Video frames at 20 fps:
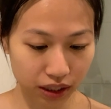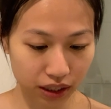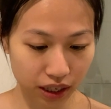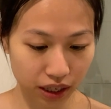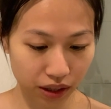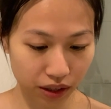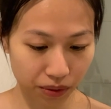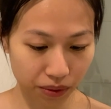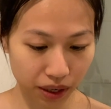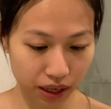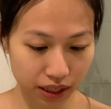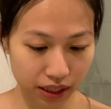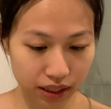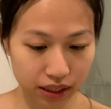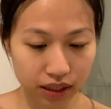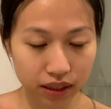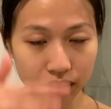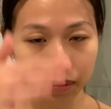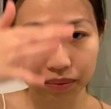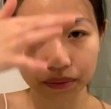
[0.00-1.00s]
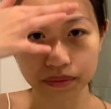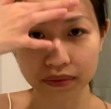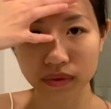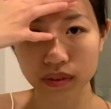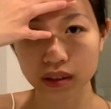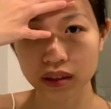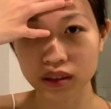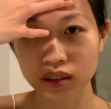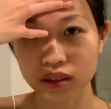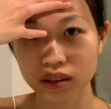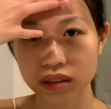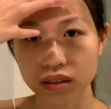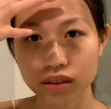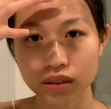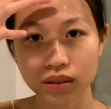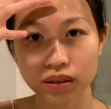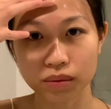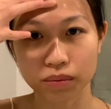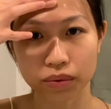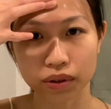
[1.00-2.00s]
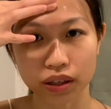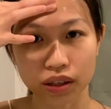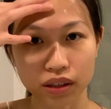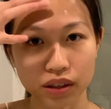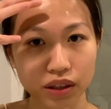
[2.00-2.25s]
take the rest, put a